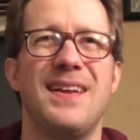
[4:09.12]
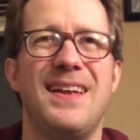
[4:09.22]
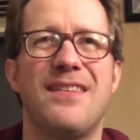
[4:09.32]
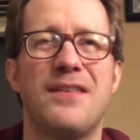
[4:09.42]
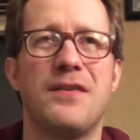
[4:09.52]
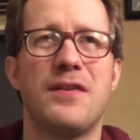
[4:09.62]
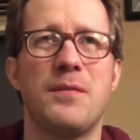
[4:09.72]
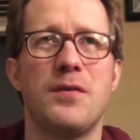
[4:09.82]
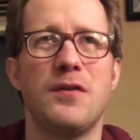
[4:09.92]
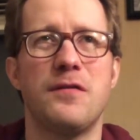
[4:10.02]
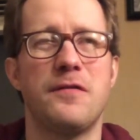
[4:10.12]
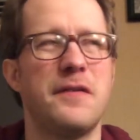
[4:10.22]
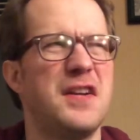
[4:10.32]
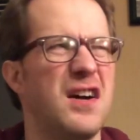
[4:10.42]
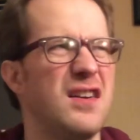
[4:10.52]
Is there some sort of
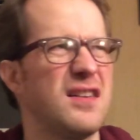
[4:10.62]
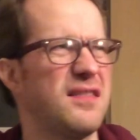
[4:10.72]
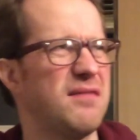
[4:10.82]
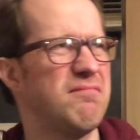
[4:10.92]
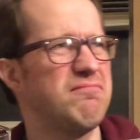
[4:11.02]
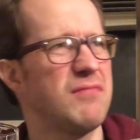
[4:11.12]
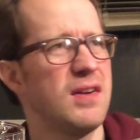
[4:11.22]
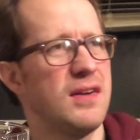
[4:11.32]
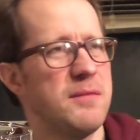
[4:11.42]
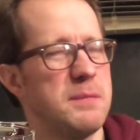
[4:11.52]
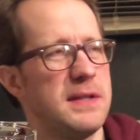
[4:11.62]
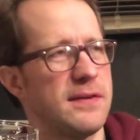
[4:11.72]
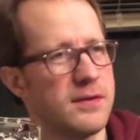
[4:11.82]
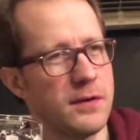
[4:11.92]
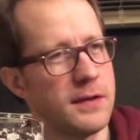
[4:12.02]
phenolic
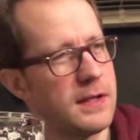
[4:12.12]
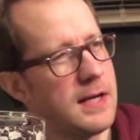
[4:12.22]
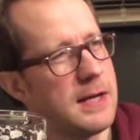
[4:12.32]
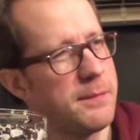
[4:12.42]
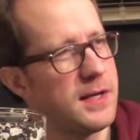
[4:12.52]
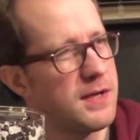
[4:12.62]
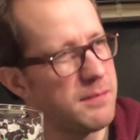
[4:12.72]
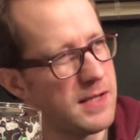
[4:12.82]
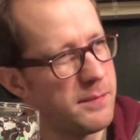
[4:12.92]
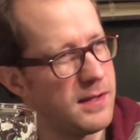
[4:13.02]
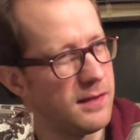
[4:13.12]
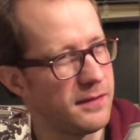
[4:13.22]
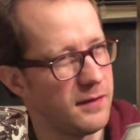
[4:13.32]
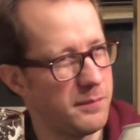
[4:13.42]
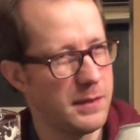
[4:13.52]
medicinal thing happening maybe a
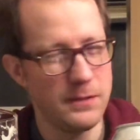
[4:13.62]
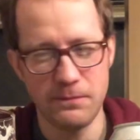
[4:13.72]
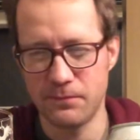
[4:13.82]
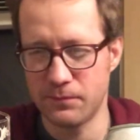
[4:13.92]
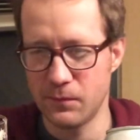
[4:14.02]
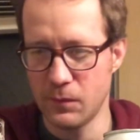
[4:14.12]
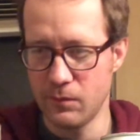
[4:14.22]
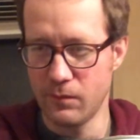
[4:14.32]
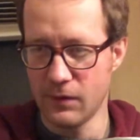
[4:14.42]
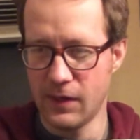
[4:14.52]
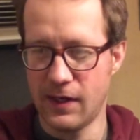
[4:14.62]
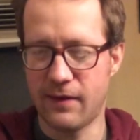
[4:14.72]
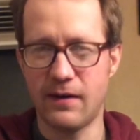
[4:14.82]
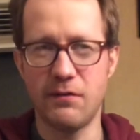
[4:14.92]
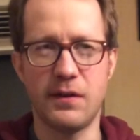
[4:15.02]
little bit?
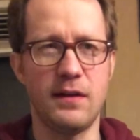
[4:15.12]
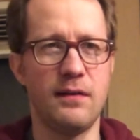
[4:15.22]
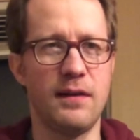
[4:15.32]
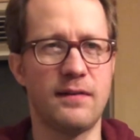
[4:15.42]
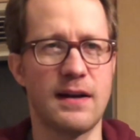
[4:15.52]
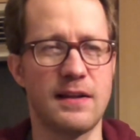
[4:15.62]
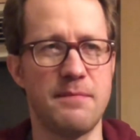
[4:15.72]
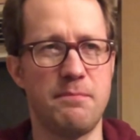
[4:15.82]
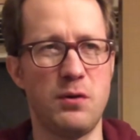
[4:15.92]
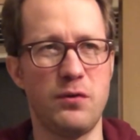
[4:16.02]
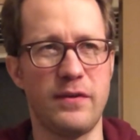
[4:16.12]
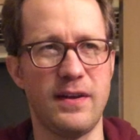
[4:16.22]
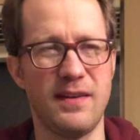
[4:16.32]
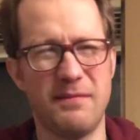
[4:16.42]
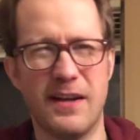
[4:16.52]
It's not really exactly
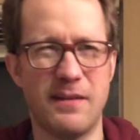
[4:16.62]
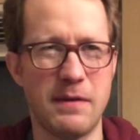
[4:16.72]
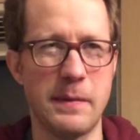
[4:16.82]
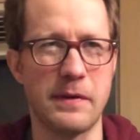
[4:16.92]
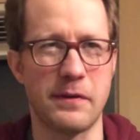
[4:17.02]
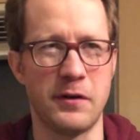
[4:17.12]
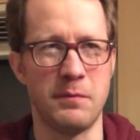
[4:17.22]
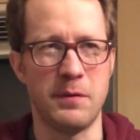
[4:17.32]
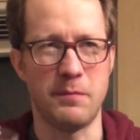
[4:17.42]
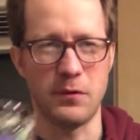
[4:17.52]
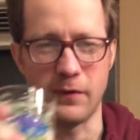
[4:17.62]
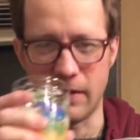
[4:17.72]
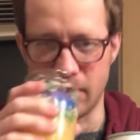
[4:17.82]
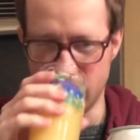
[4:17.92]
boozy. Nah, maybe it's a little bit boozy.